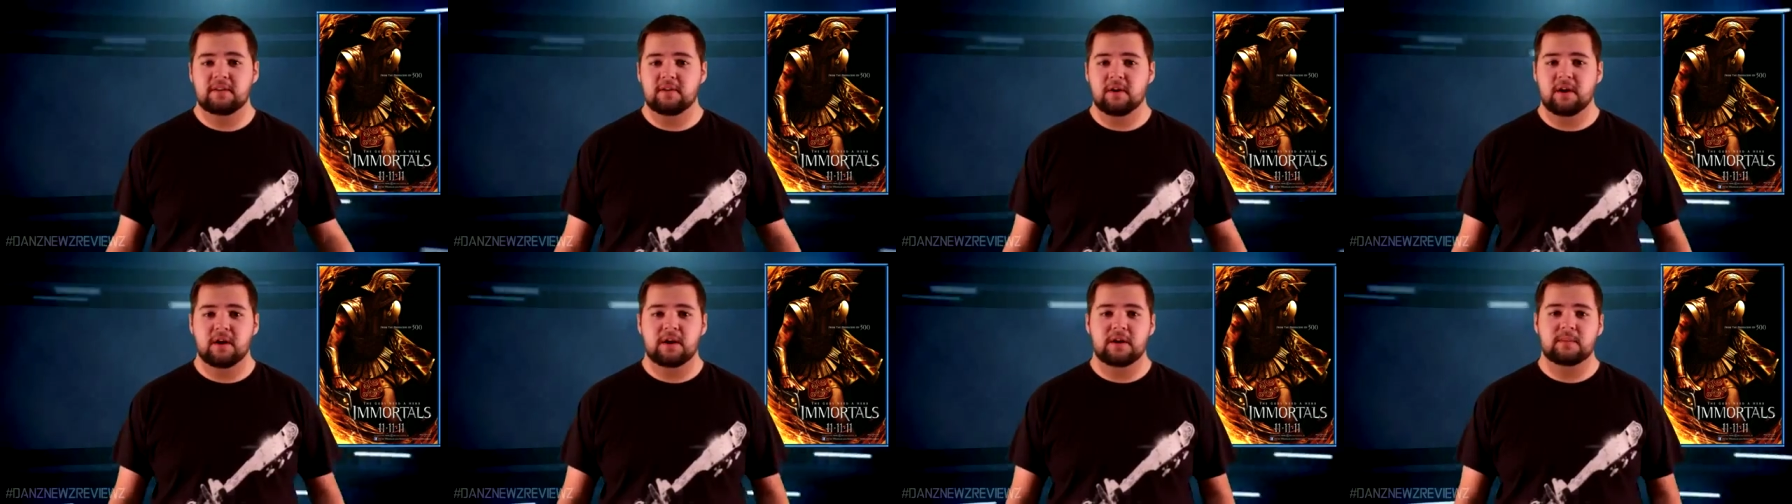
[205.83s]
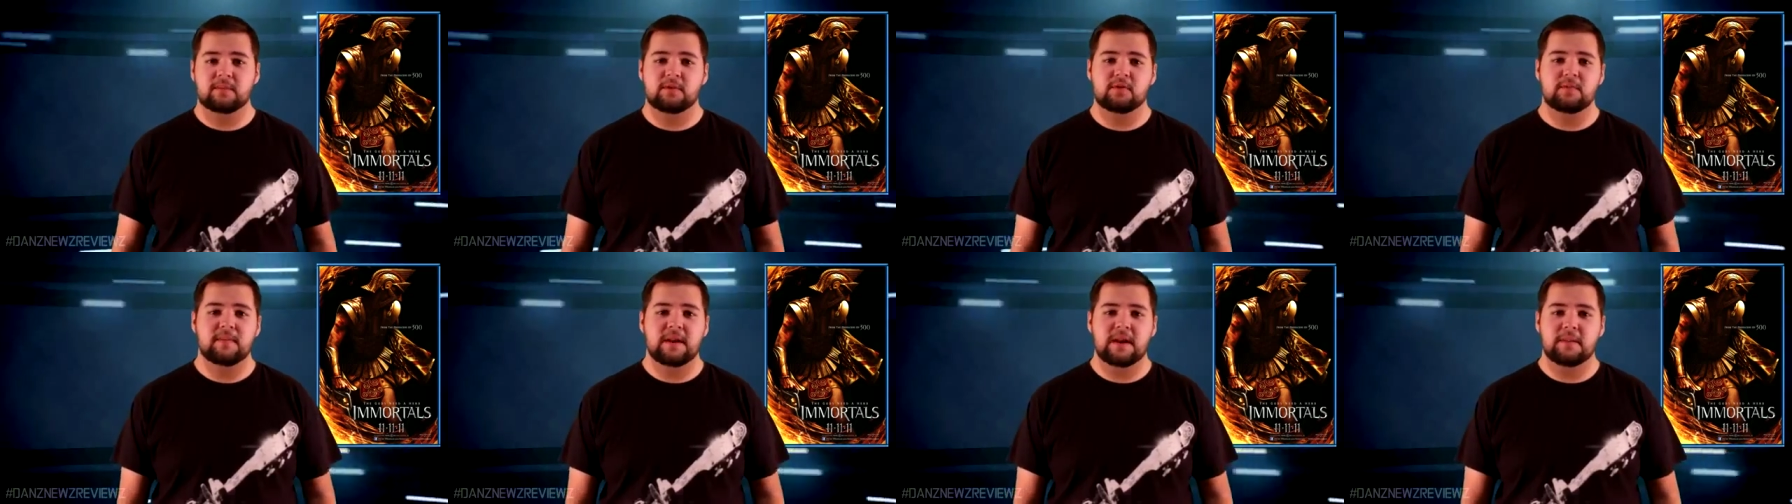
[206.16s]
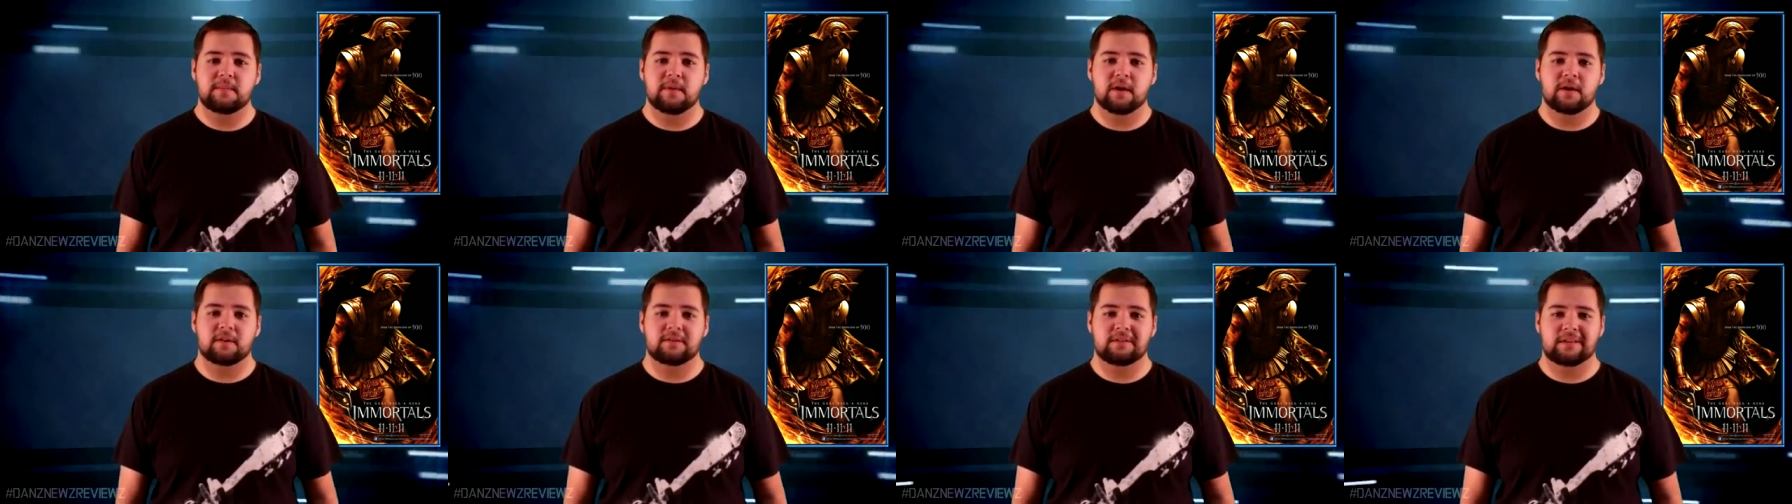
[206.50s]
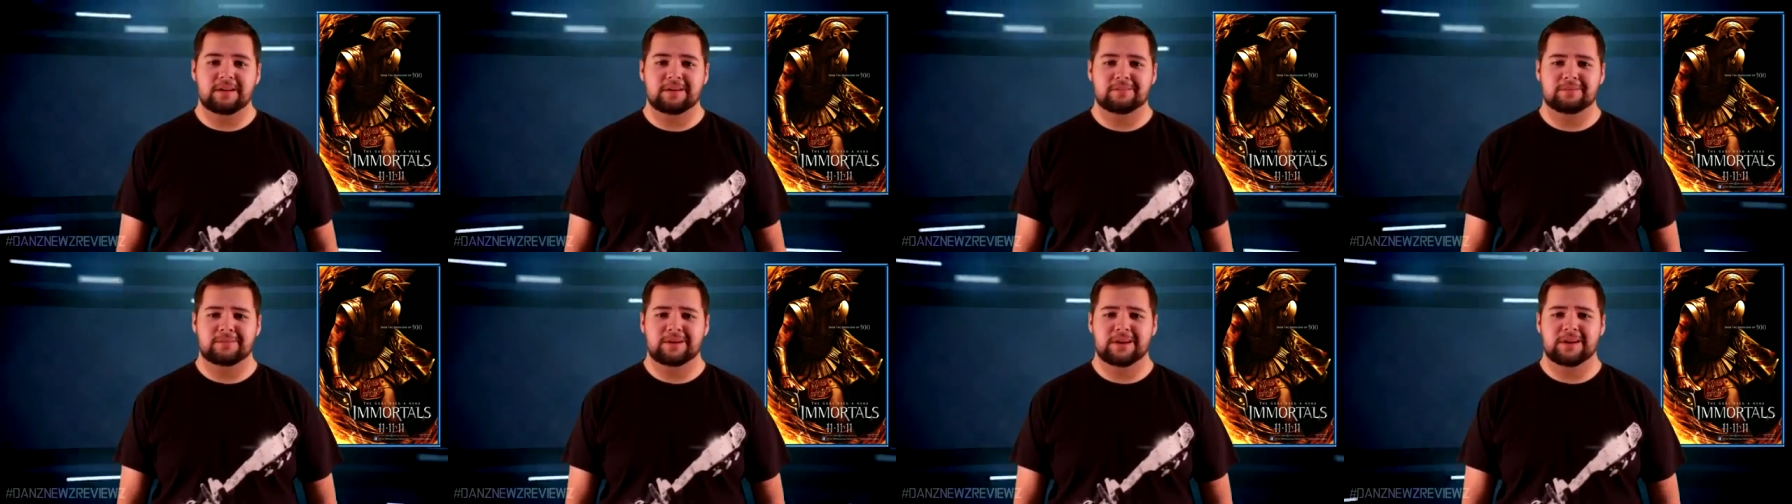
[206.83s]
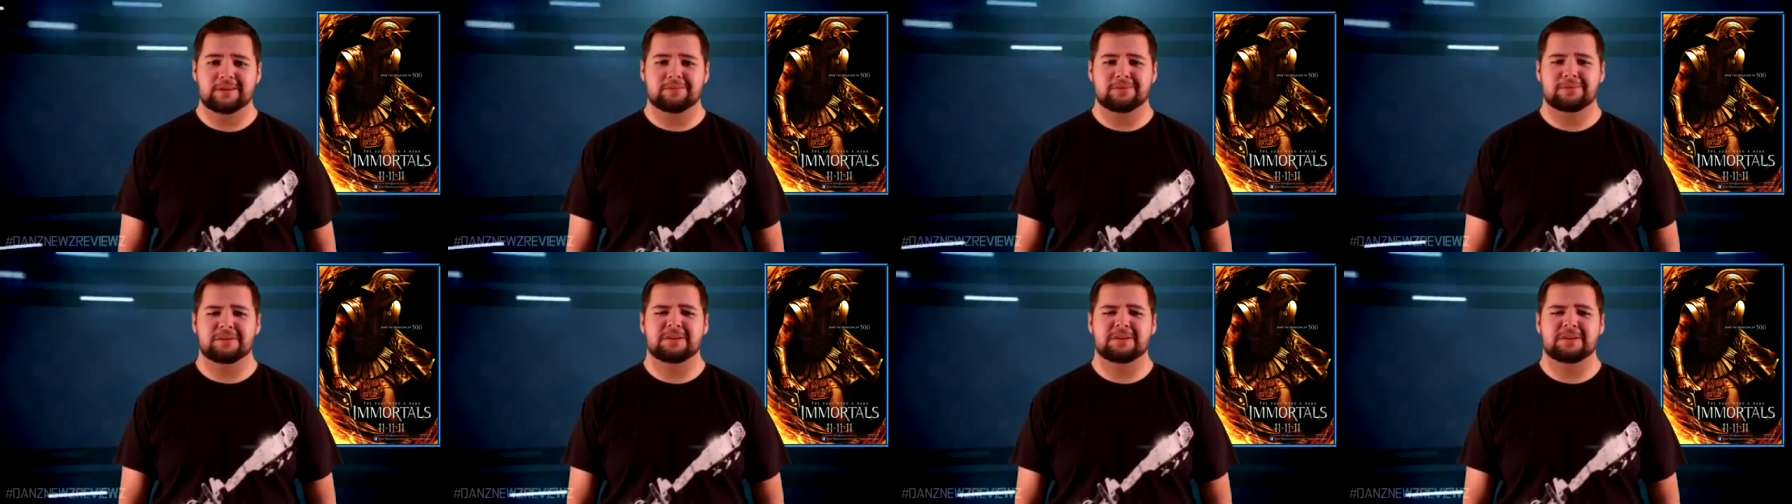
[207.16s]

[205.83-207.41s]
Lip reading: There aren't too many parts that I'm like,